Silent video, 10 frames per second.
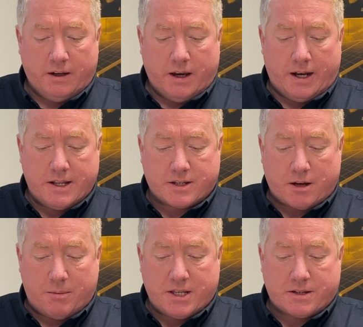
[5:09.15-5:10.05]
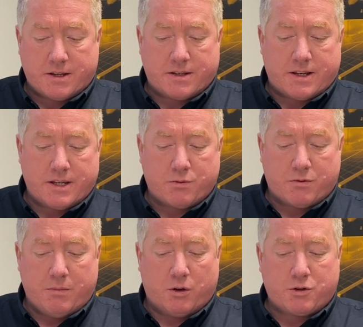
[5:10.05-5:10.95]
and in some instances with
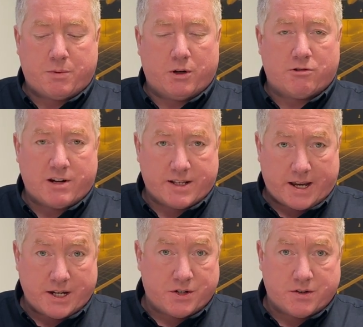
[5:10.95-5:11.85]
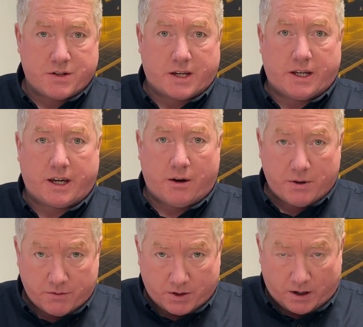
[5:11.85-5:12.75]
multiple orientations it can go
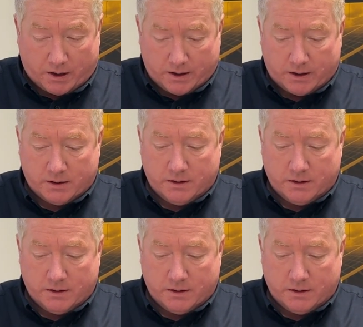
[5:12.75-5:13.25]
even higher.